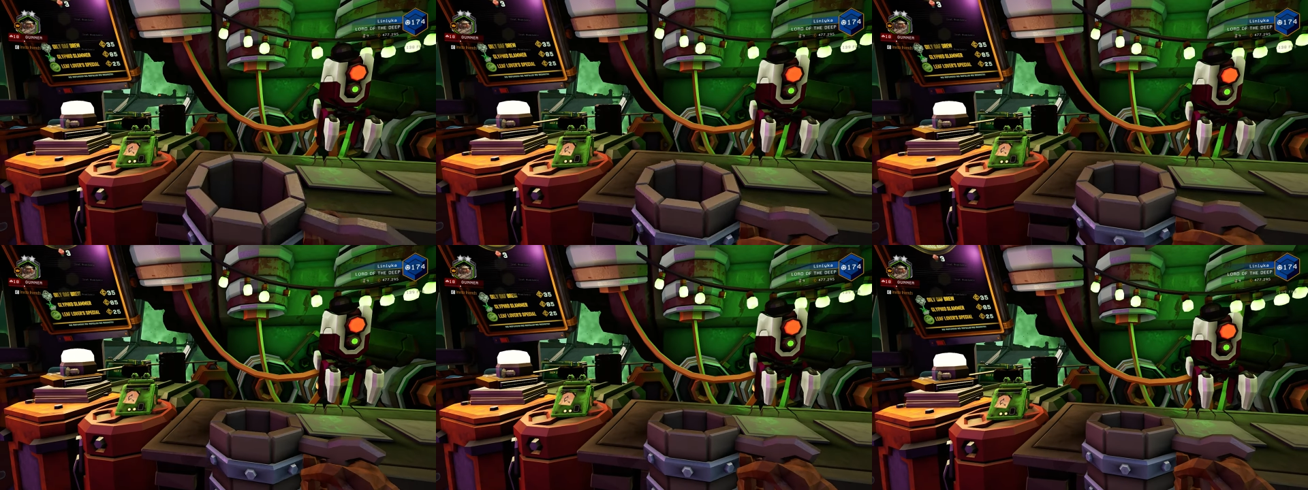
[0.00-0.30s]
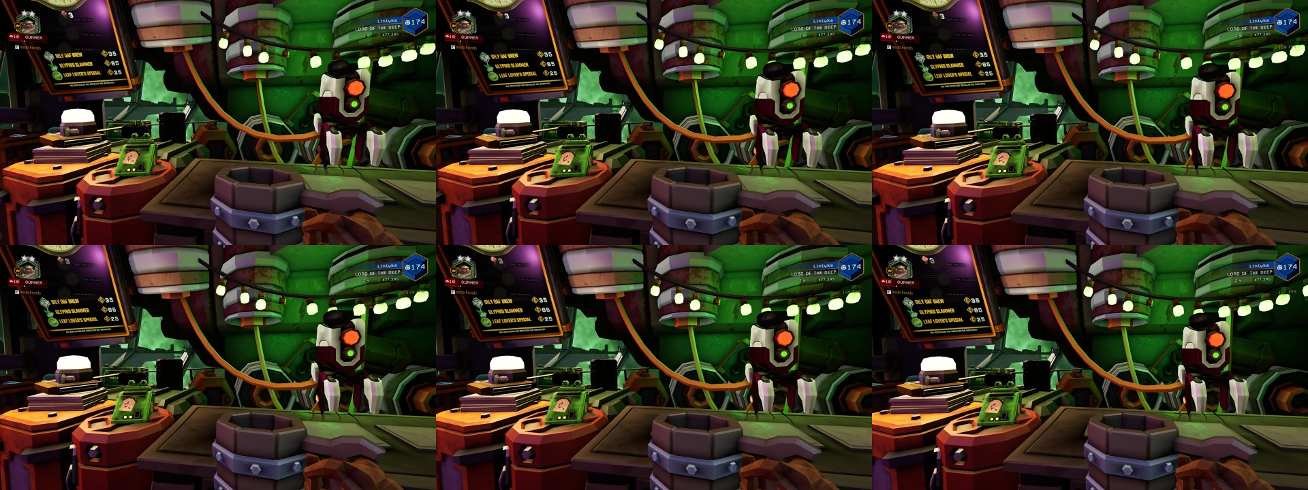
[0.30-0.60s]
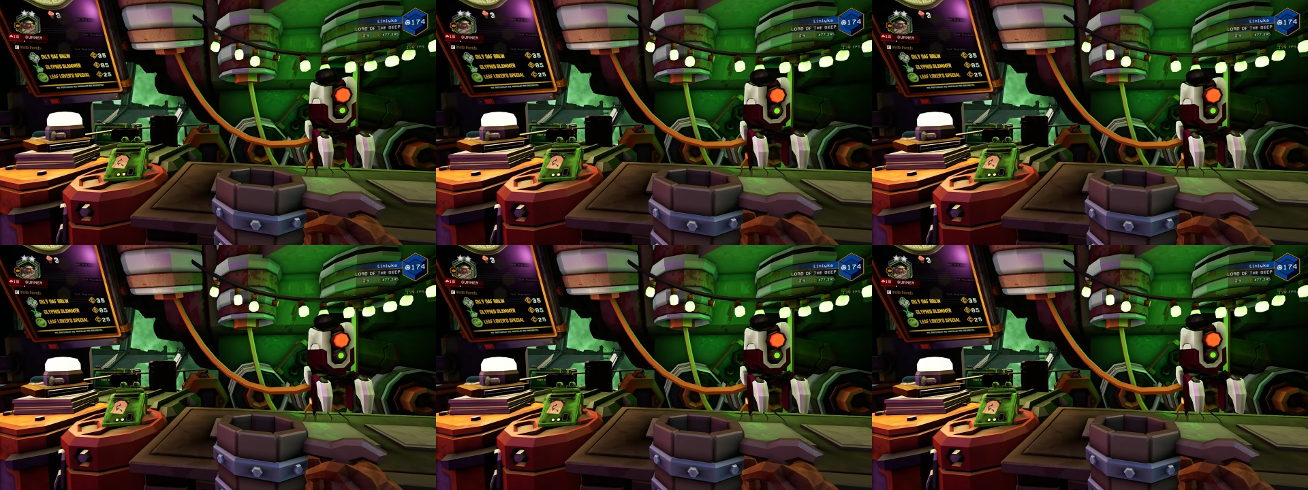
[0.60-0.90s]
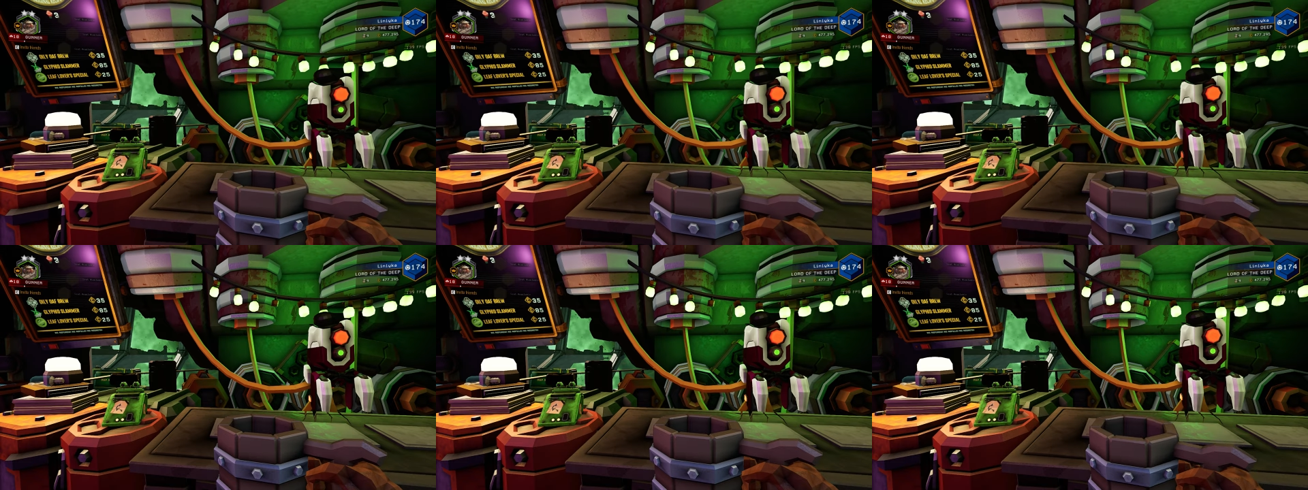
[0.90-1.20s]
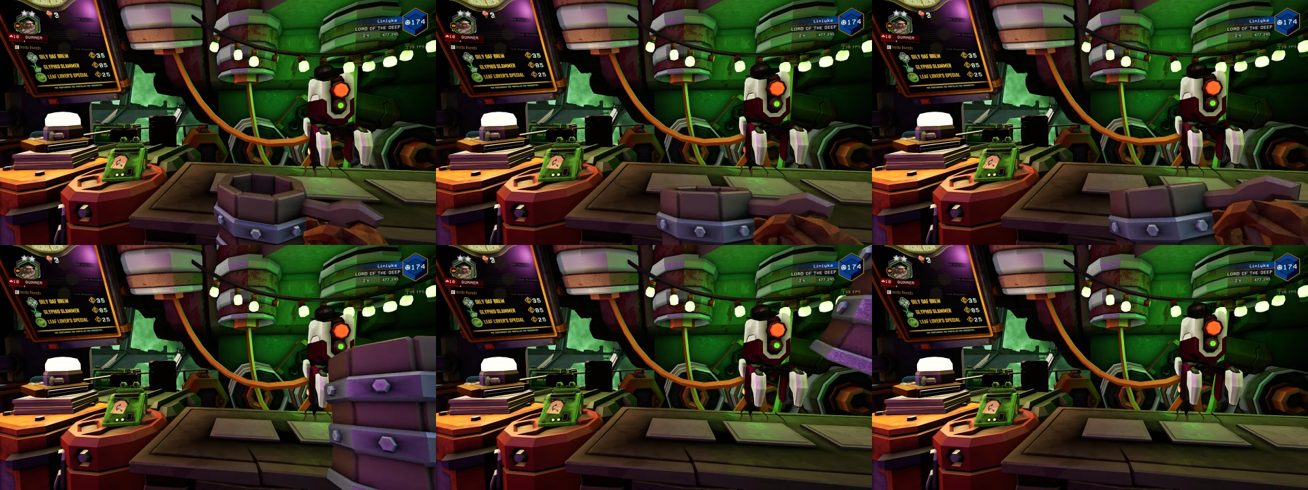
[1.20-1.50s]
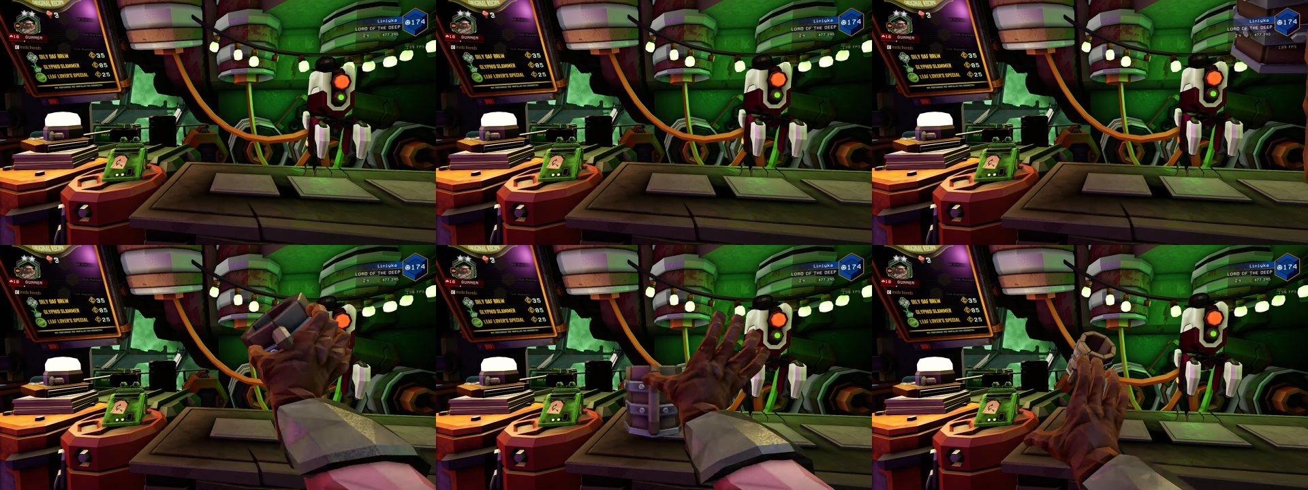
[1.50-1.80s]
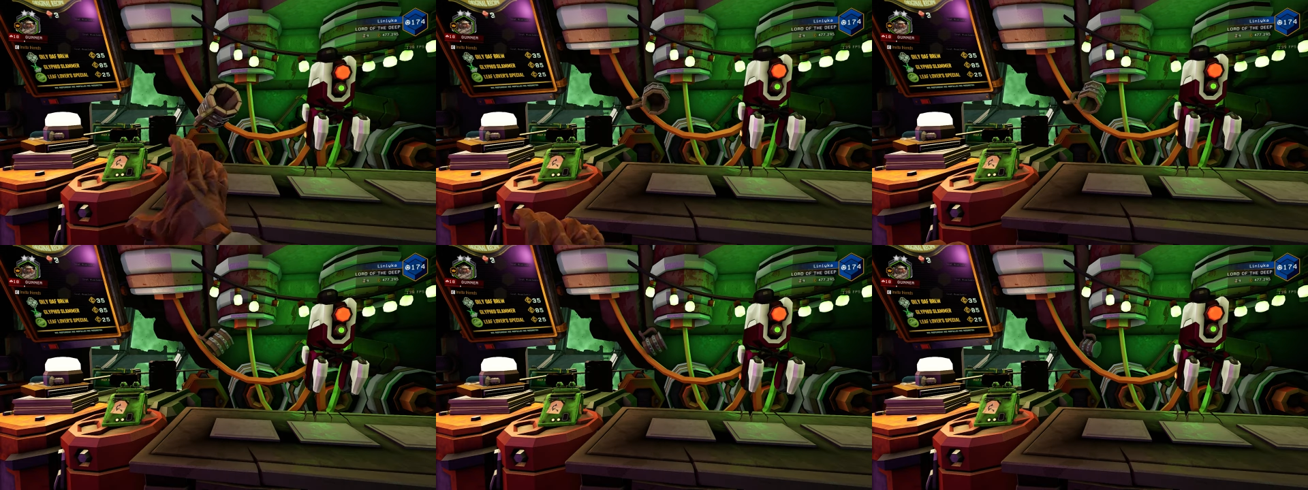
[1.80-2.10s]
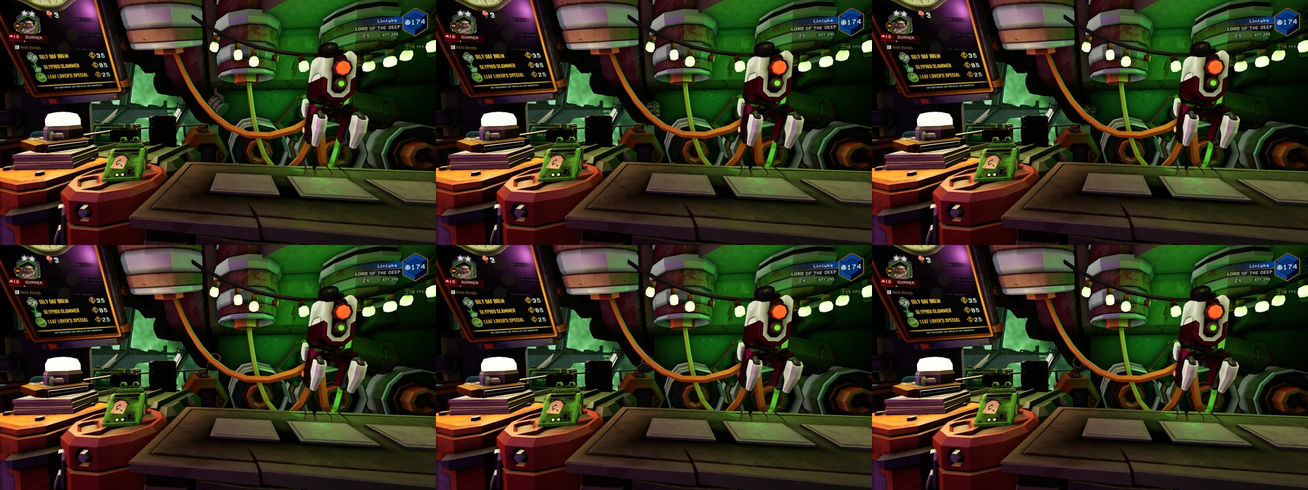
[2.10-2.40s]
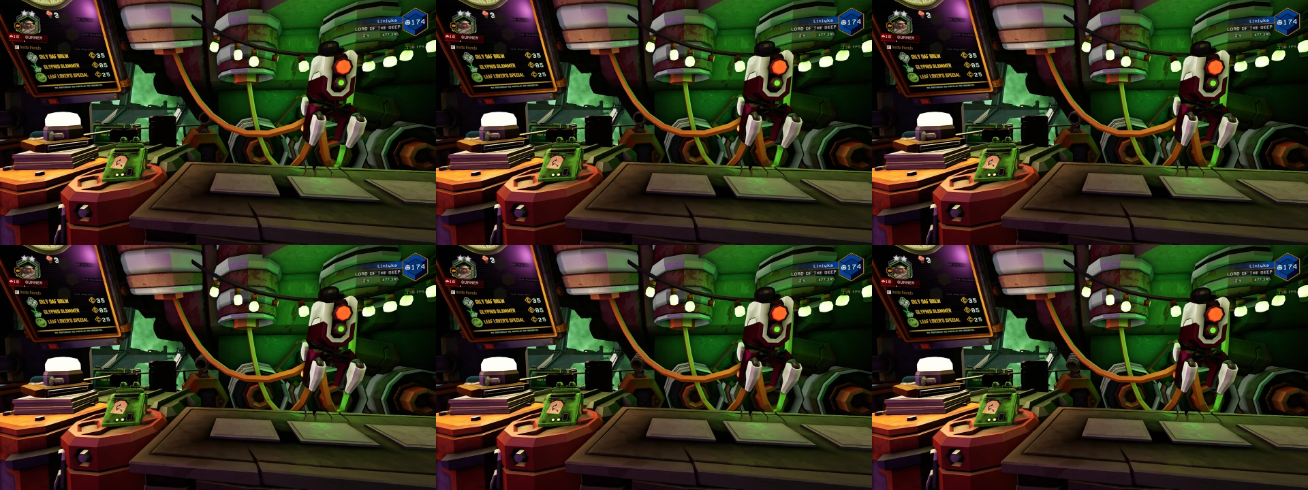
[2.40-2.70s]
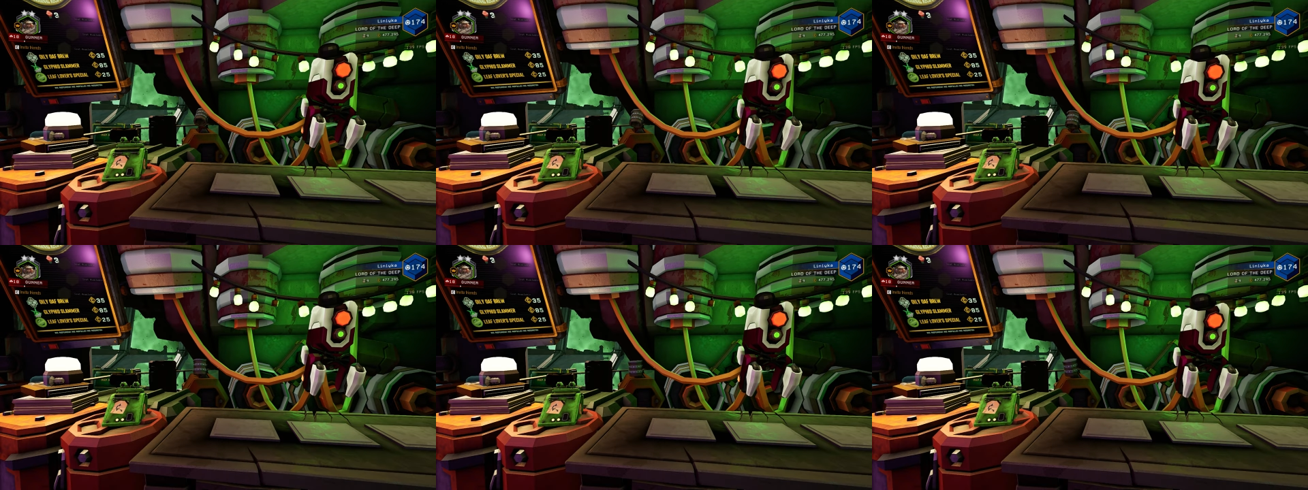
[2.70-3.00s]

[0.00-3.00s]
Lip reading: No face is visible, so there are no lips to read.